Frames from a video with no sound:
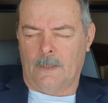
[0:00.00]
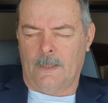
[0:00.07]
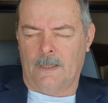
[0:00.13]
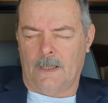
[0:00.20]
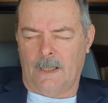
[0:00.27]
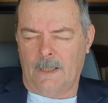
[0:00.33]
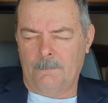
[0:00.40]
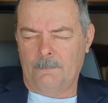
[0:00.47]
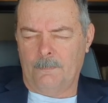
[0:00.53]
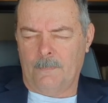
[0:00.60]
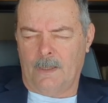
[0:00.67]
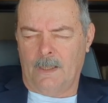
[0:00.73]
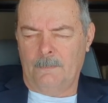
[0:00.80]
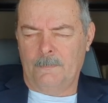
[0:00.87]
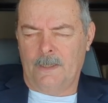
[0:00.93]
and I'm
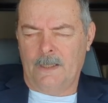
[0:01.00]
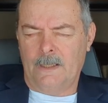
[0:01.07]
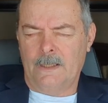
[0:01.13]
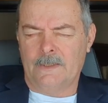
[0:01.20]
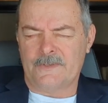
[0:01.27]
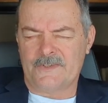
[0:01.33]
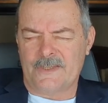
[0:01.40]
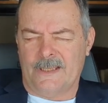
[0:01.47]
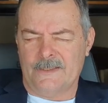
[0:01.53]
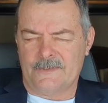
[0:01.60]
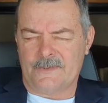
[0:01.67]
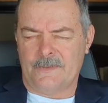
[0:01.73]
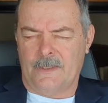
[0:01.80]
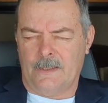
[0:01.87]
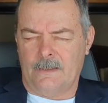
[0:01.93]
I'm getting a
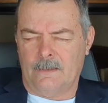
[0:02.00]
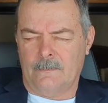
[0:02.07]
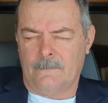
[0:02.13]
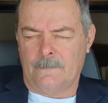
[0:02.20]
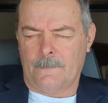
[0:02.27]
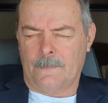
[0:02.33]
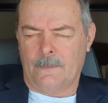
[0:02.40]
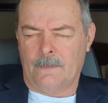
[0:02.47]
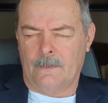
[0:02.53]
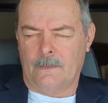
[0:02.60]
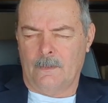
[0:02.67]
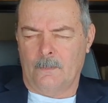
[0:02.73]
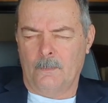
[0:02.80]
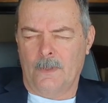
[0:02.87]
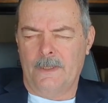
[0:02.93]
sense that
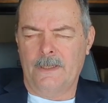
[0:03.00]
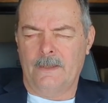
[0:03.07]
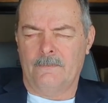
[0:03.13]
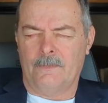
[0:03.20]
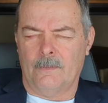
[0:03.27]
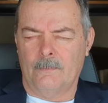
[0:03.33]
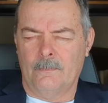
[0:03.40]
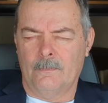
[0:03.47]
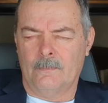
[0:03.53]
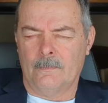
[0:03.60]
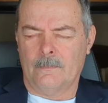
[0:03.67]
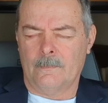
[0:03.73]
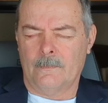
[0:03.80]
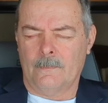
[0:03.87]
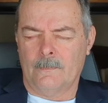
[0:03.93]
many of them
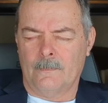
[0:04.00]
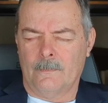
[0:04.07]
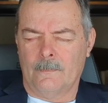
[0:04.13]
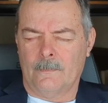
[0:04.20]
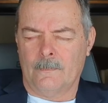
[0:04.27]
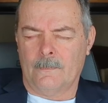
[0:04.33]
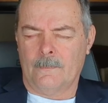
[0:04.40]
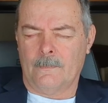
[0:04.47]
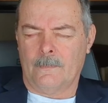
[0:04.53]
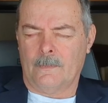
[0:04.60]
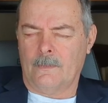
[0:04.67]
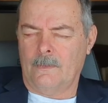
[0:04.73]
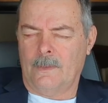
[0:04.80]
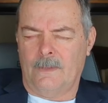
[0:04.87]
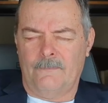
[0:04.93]

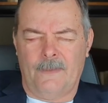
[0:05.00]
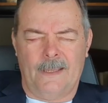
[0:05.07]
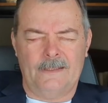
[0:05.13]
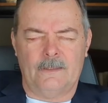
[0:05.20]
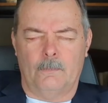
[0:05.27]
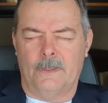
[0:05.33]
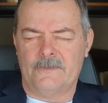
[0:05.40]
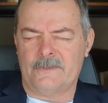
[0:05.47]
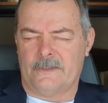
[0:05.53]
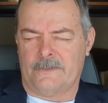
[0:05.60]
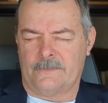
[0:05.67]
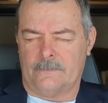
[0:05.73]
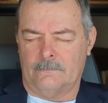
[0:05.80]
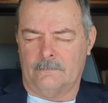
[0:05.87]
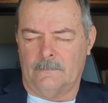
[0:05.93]
they've had the
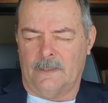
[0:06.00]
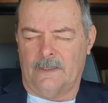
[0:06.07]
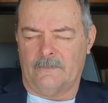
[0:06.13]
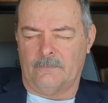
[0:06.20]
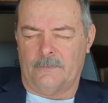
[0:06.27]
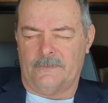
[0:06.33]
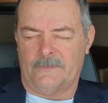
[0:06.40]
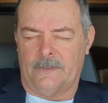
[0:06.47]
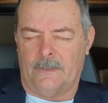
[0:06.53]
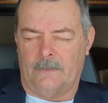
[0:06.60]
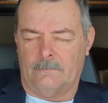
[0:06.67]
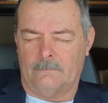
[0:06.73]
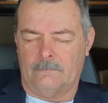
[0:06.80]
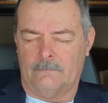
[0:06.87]
biscuits, as we say.